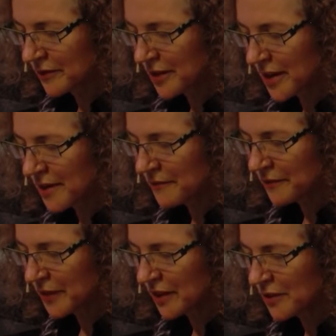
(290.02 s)
Okay,
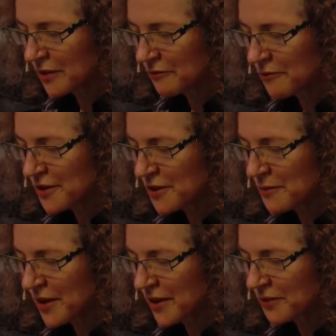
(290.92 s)
and the rhythm
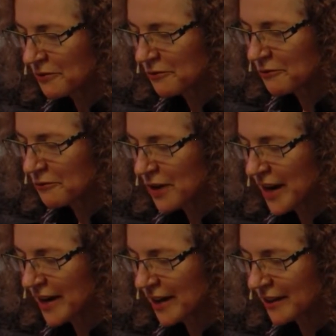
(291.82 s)
on the
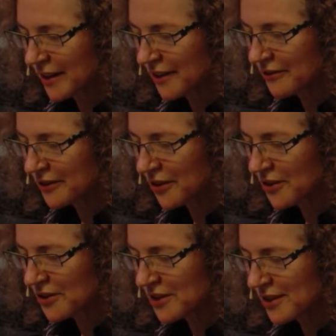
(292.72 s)
right and left
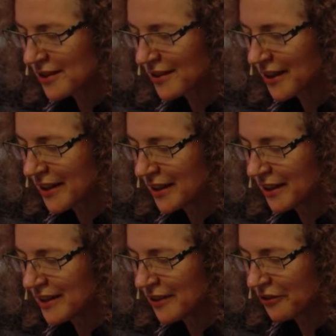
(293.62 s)
are
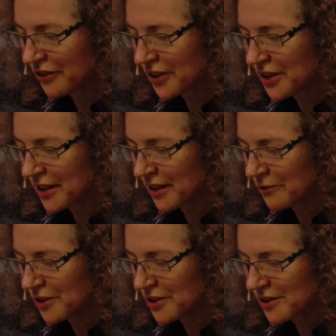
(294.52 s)
slightly different,
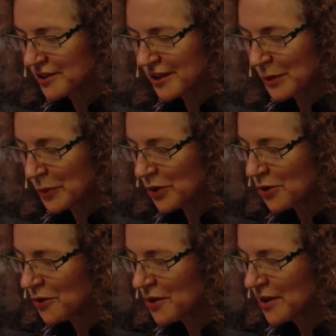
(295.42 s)
which is
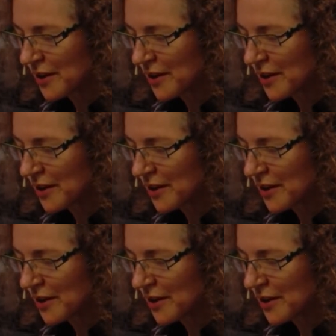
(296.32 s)
typical.